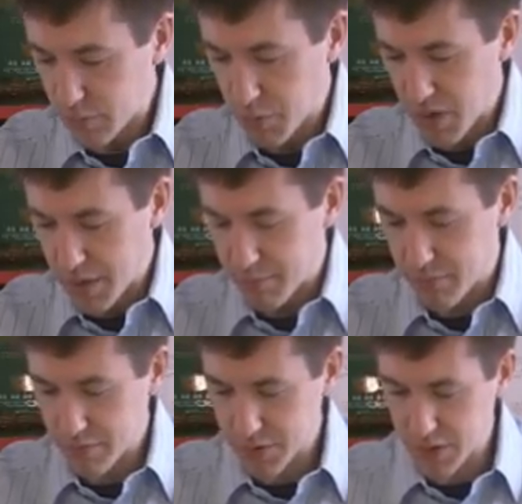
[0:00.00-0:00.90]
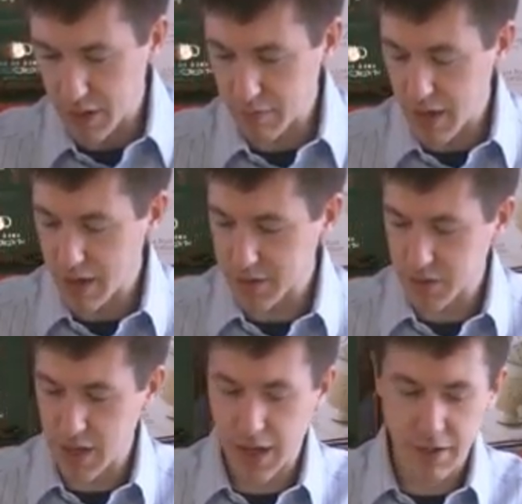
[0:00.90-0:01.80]
But setting that
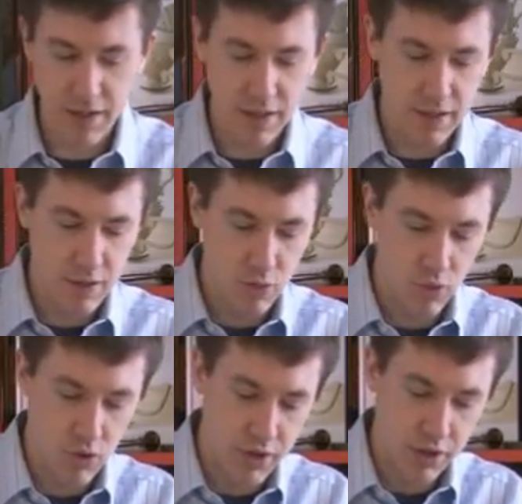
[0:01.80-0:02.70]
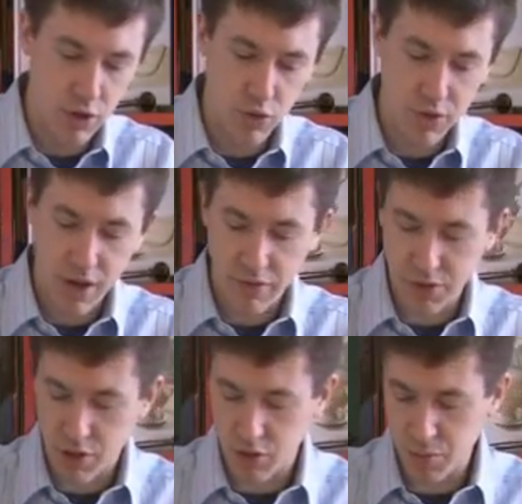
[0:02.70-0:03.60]
aside, we're going to go now
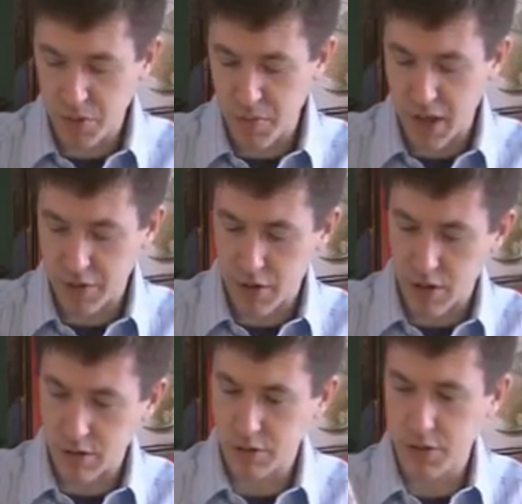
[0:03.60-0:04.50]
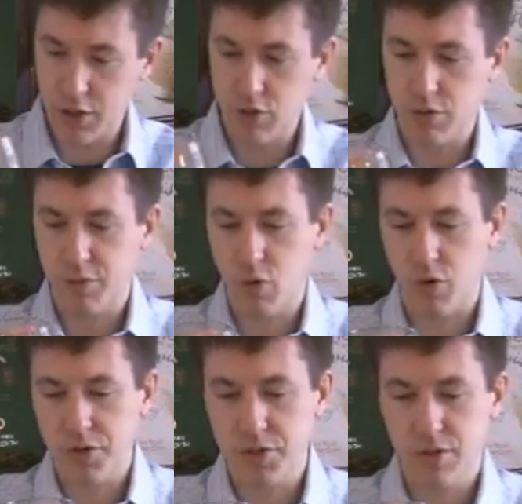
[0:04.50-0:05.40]
and talk a little bit about our liquor, of
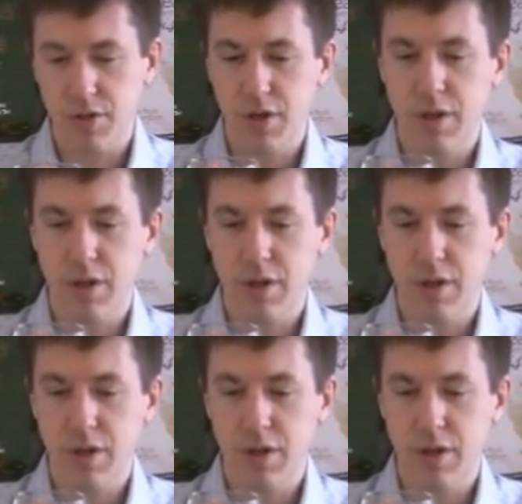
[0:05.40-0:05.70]
course.